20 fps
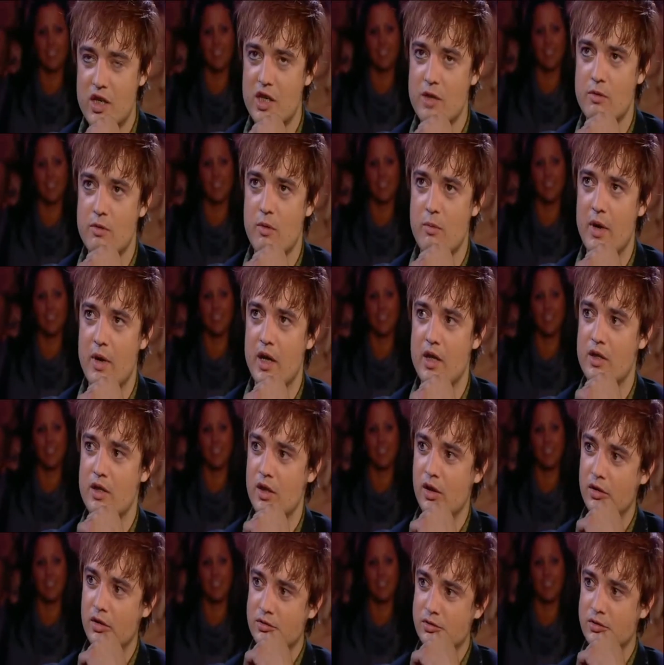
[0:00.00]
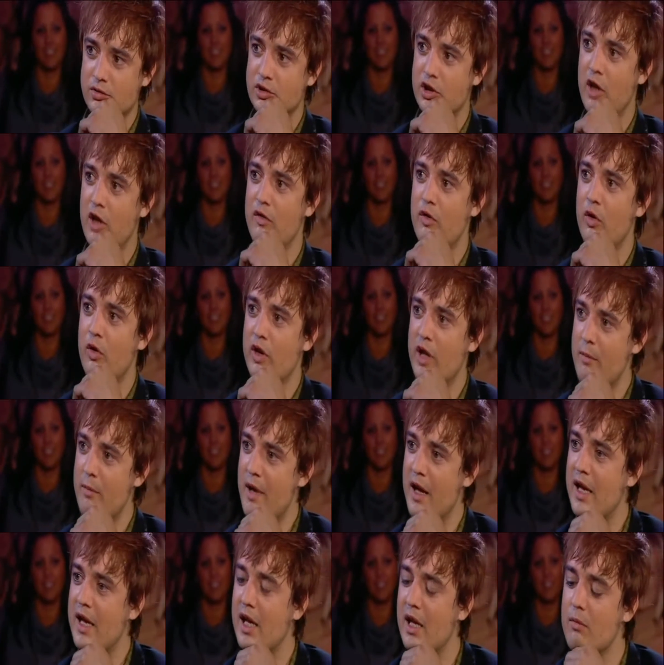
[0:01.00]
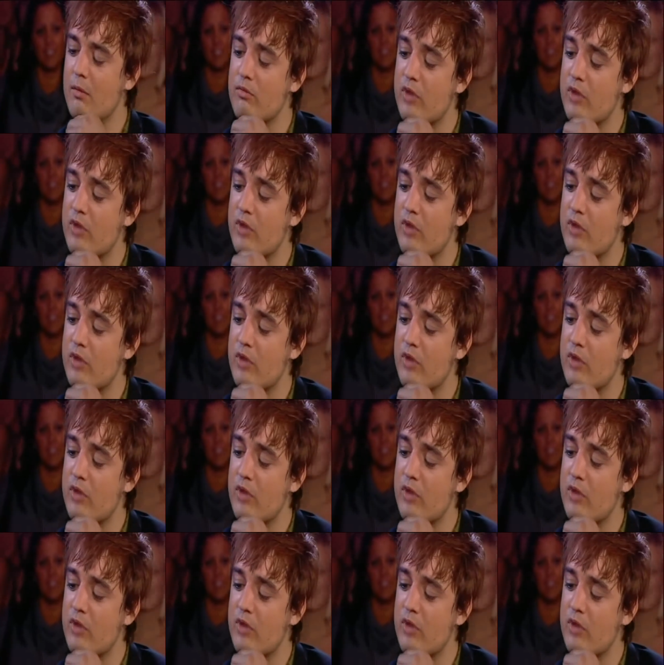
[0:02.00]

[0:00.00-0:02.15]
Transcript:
Speaker 1: has been made, you eh? know. So I thought, get back in and